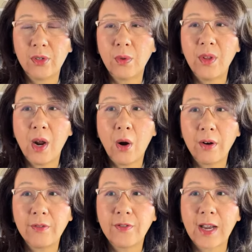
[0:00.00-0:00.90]
So the
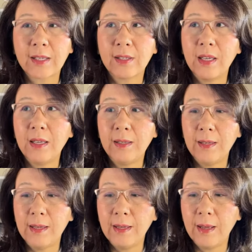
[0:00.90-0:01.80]
artifacts, the
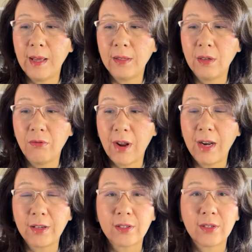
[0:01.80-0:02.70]

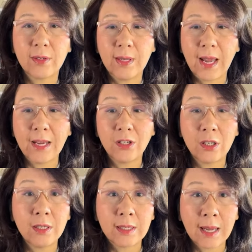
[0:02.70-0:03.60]
relics, the
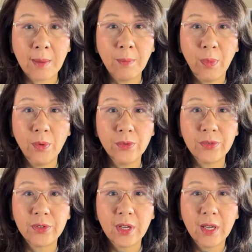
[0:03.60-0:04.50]
ancient temples,